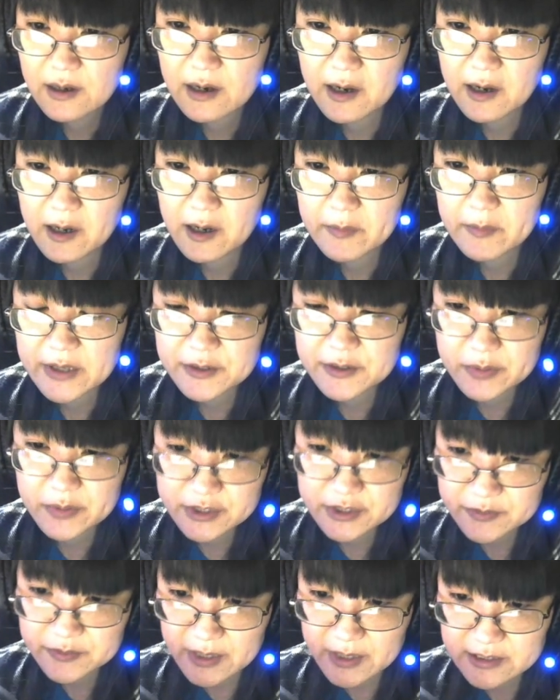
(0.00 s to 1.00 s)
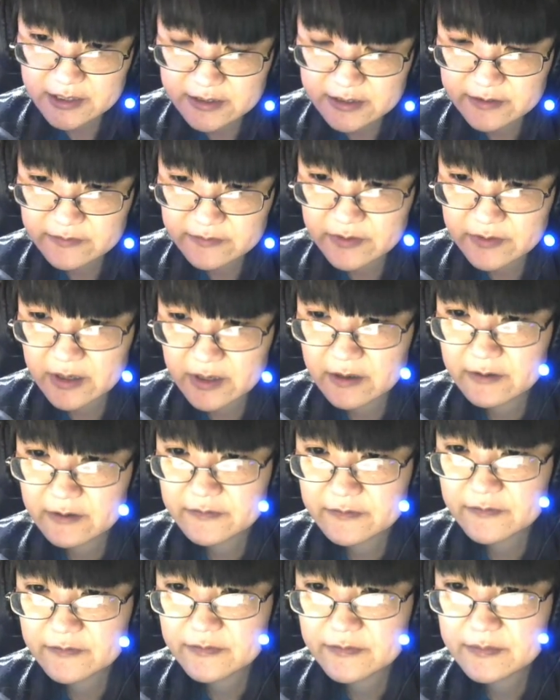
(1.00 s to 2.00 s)
the crown a little
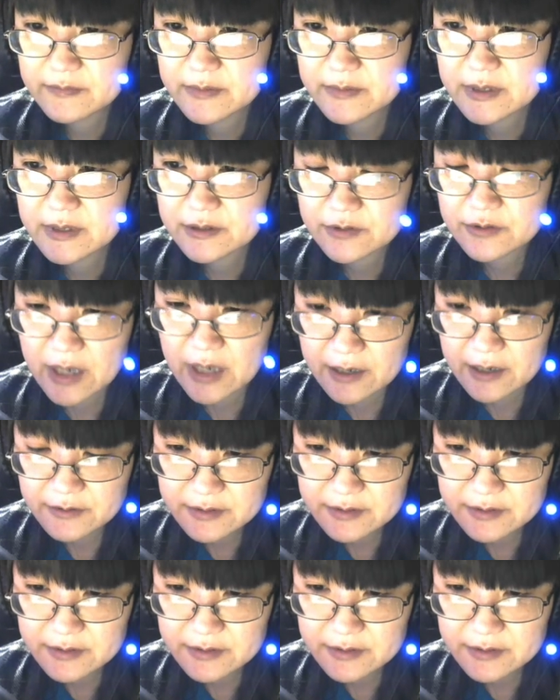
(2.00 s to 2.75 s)
bit more.